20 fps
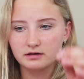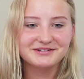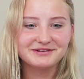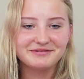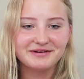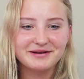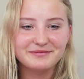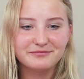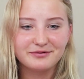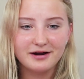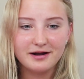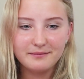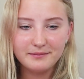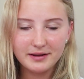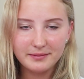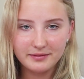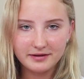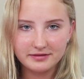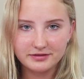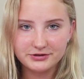So I brought
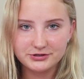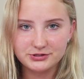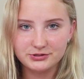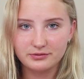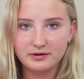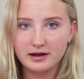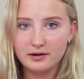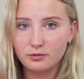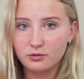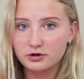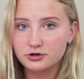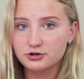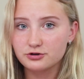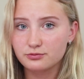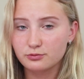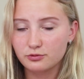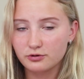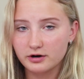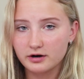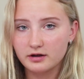my bathing suit. I
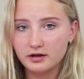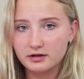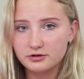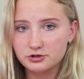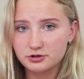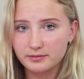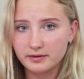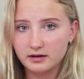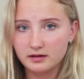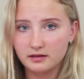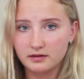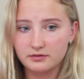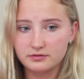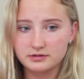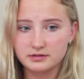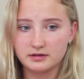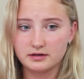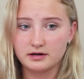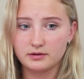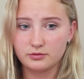wore it under my
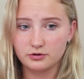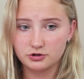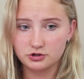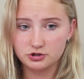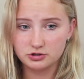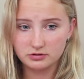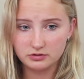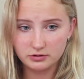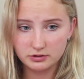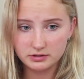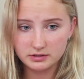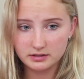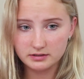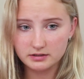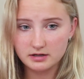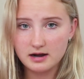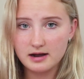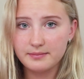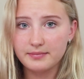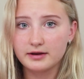clothes and I wore shorts on
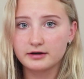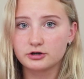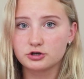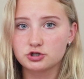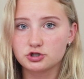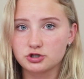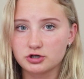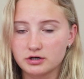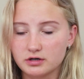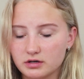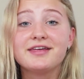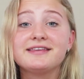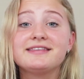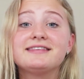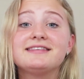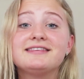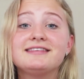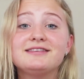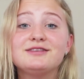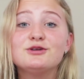top and a shirt.
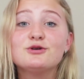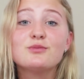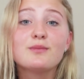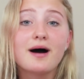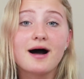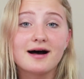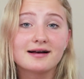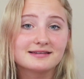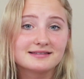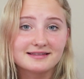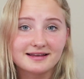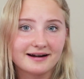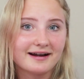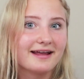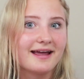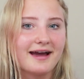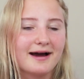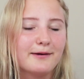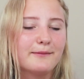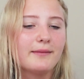The dumbass that I
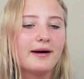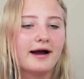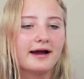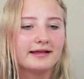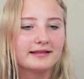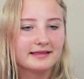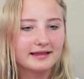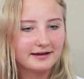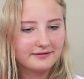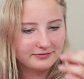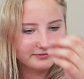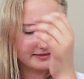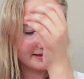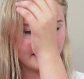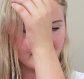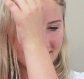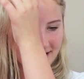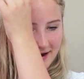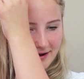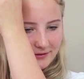am, I left the
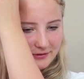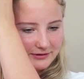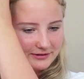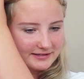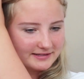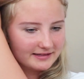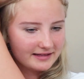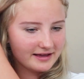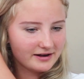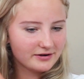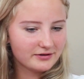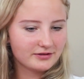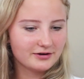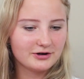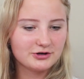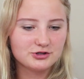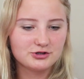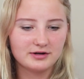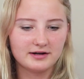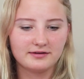house later than
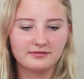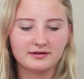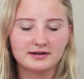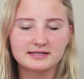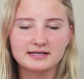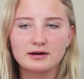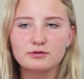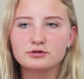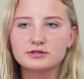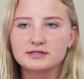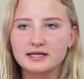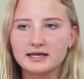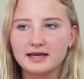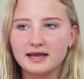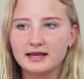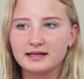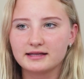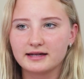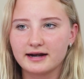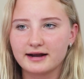I should have because I was
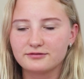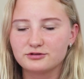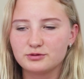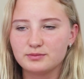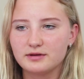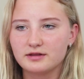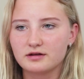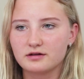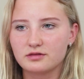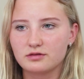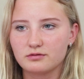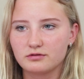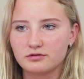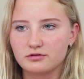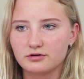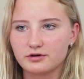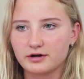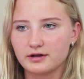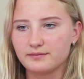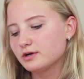thinking that I have to be there at
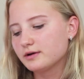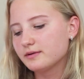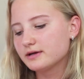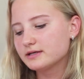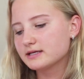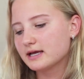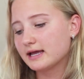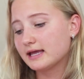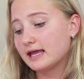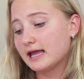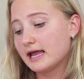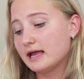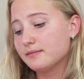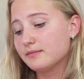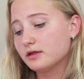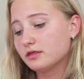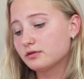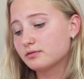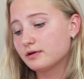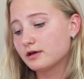3:30. So anyways, I
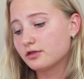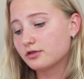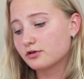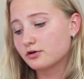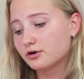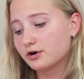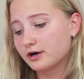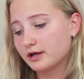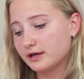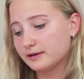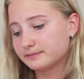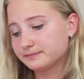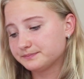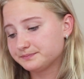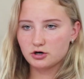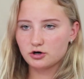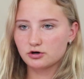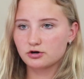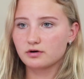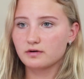came at 3:30.
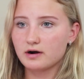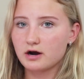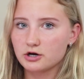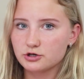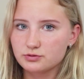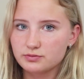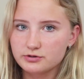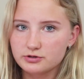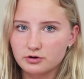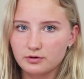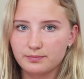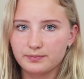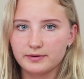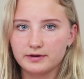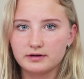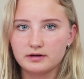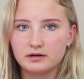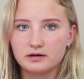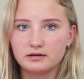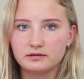Her garage was
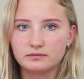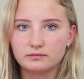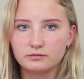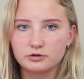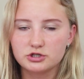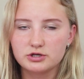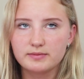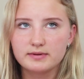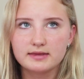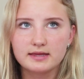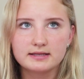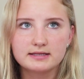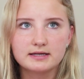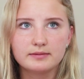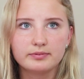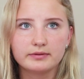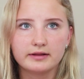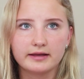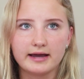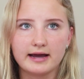open, which I mean, that
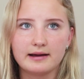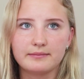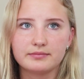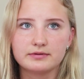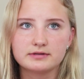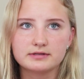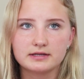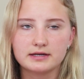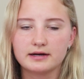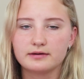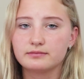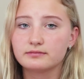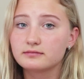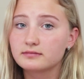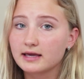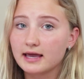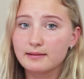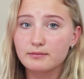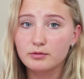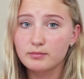typically happens. And I
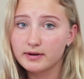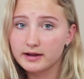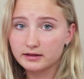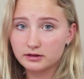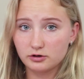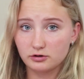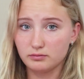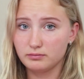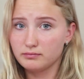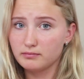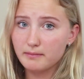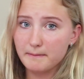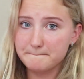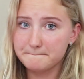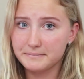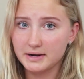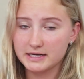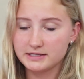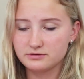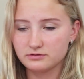came on my little
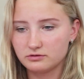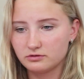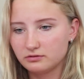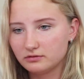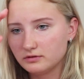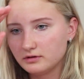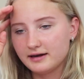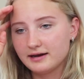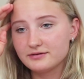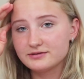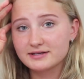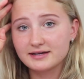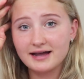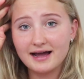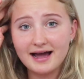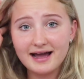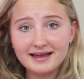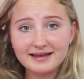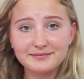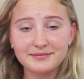bicycle and I was like,
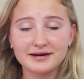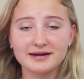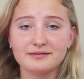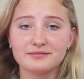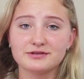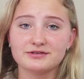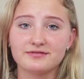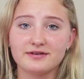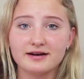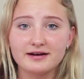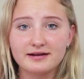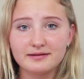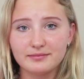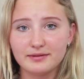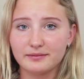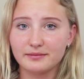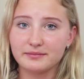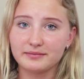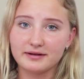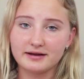hi, my name is Vera,
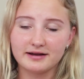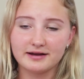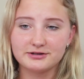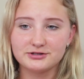blah, blah, blah.